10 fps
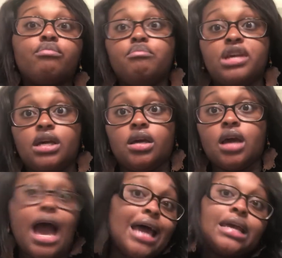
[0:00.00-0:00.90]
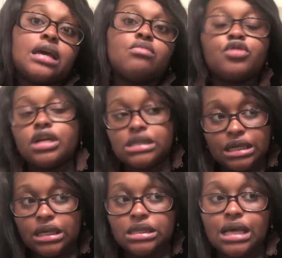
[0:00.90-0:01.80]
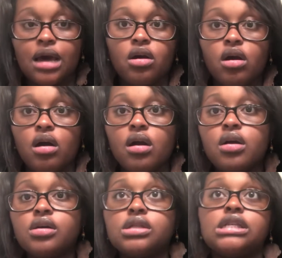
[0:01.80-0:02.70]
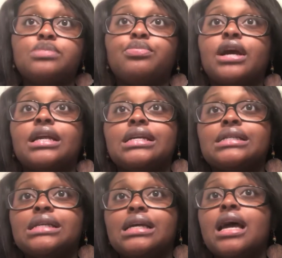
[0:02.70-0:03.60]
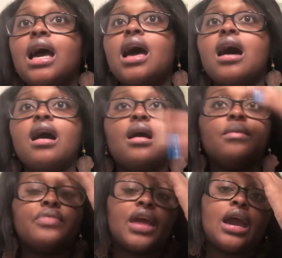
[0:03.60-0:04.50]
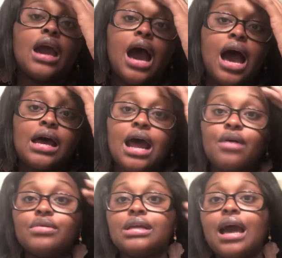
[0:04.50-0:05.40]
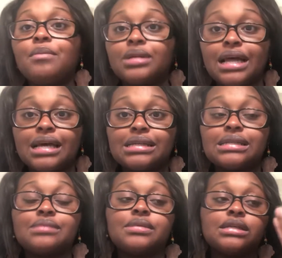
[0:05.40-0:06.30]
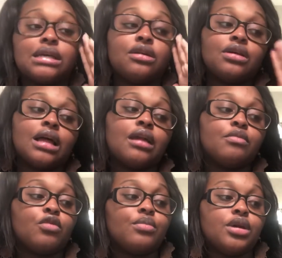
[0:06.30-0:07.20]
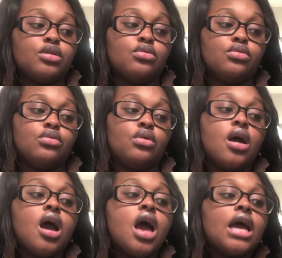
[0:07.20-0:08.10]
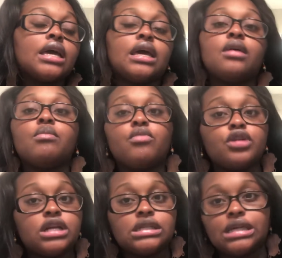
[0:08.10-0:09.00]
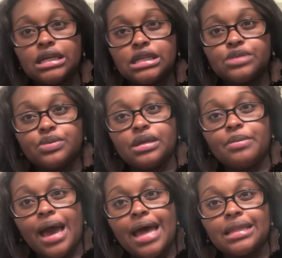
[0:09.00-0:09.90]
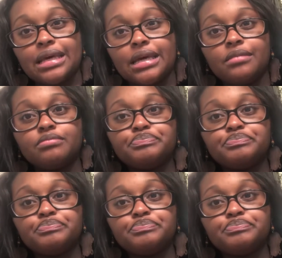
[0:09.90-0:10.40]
me. I didn't get morning sickness at all this pregnancy. Thank God. I really got blessed, because I know a lot of women who get morning sickness really badly.